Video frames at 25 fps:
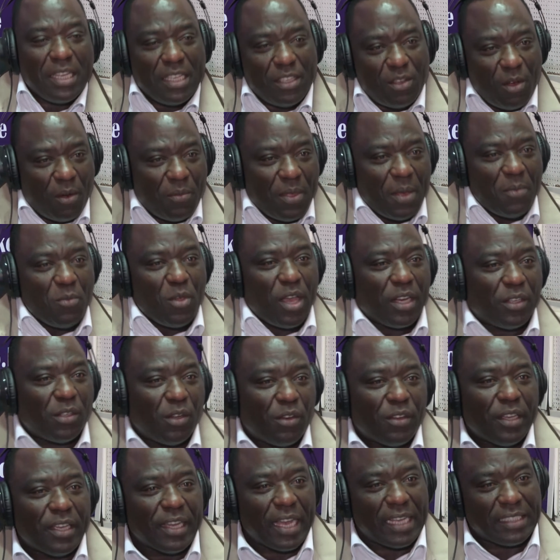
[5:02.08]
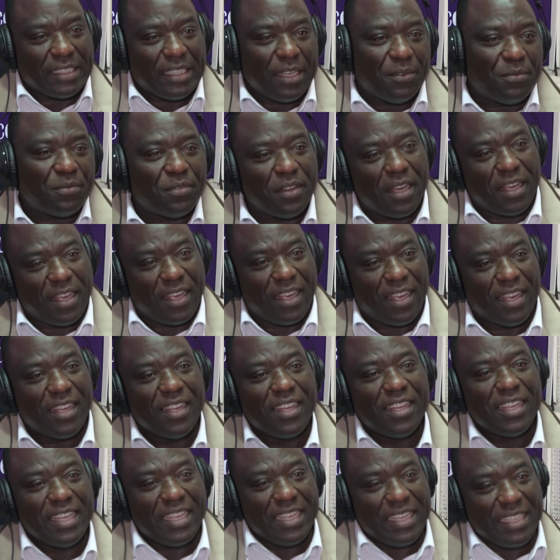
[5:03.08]
each of them you are talking as if
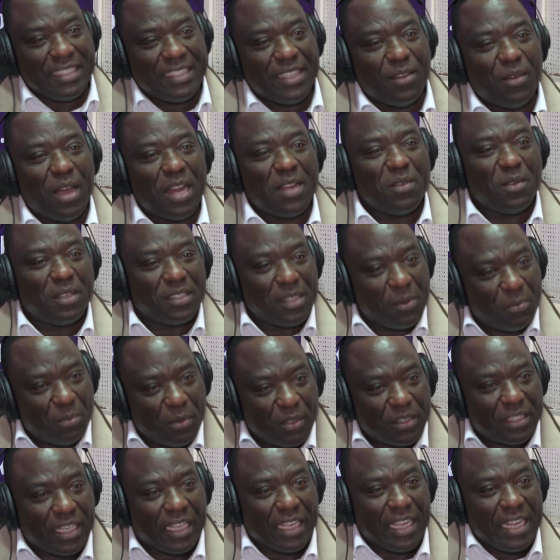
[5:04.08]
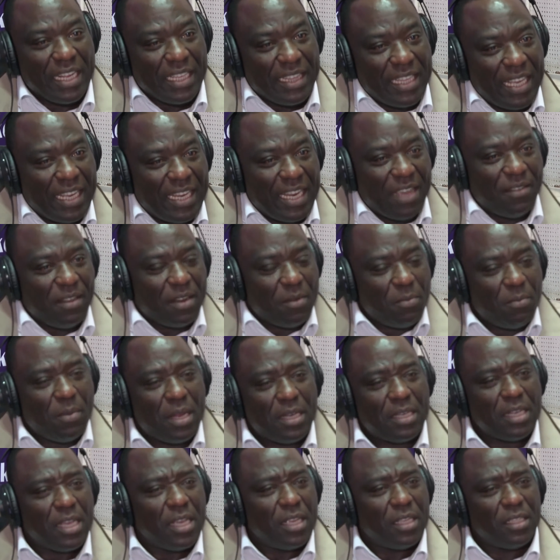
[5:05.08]
he's the one you are supporting. They never,
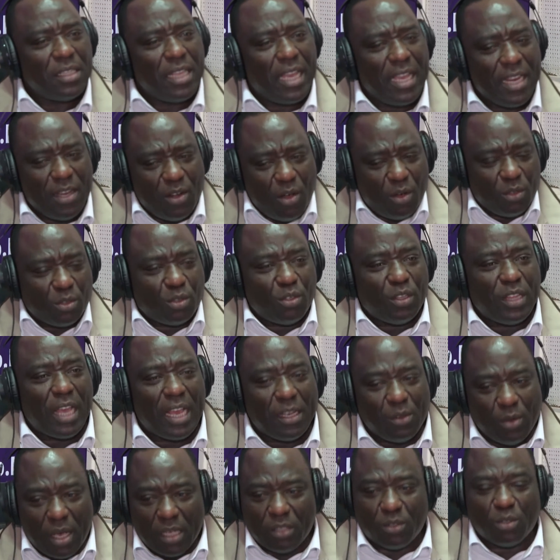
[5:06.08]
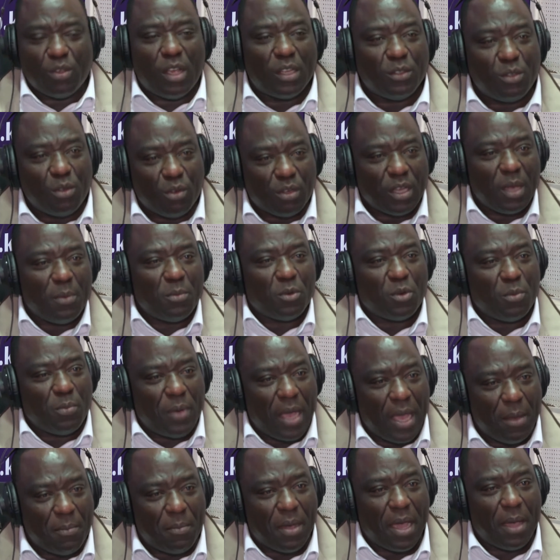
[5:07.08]
but they know. So that's why so and so came to
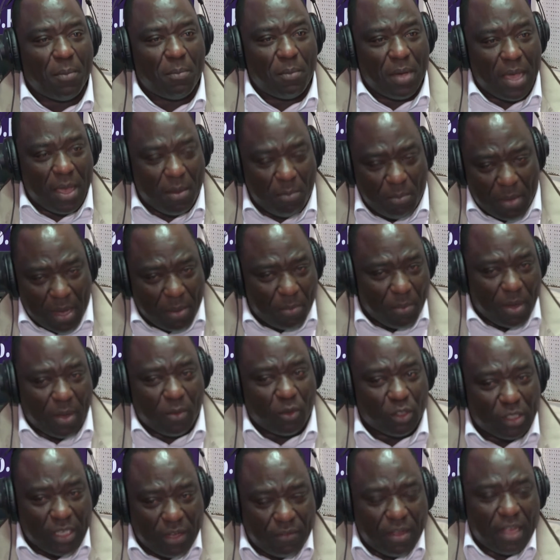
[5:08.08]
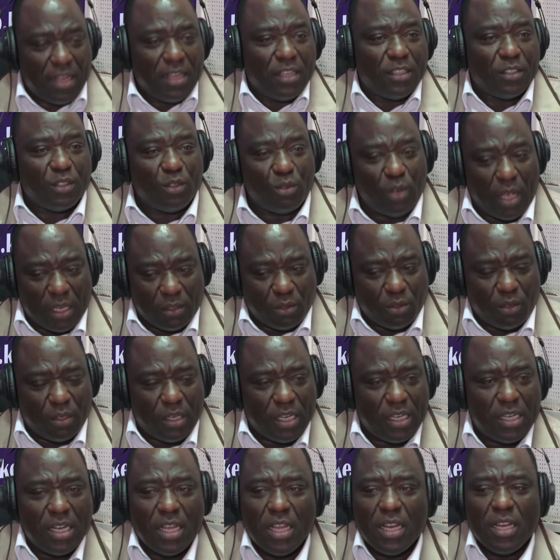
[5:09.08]
my whatever. So and so
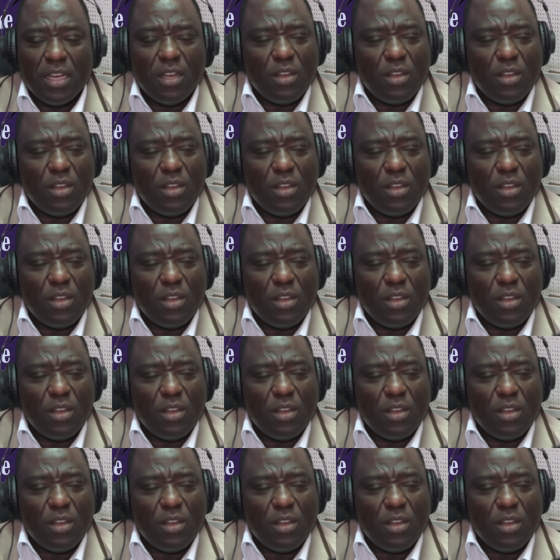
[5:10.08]
did.